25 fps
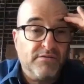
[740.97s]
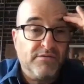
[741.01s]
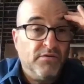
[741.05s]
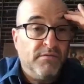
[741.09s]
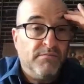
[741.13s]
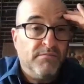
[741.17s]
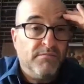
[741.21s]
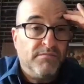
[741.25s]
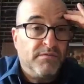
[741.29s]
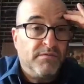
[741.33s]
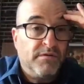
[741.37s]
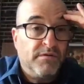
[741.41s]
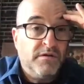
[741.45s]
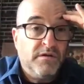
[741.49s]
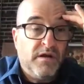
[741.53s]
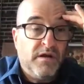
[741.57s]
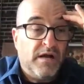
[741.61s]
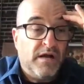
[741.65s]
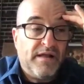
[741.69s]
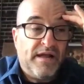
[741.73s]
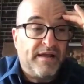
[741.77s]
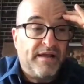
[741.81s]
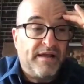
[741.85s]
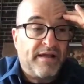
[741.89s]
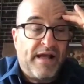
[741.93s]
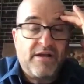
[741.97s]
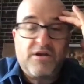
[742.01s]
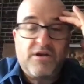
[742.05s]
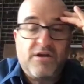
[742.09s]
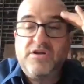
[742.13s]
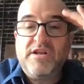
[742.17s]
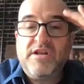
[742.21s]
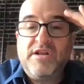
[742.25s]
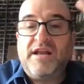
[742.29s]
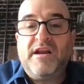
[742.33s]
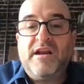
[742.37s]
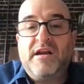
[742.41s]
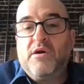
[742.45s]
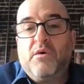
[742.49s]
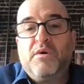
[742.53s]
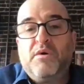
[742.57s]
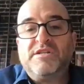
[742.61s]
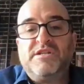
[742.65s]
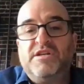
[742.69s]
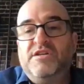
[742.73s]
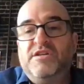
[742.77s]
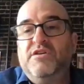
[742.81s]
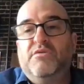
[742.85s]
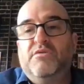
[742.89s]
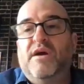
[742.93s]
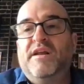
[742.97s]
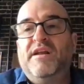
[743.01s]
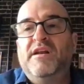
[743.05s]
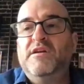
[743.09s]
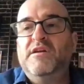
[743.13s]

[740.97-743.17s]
of the room, like I didn't know what to do.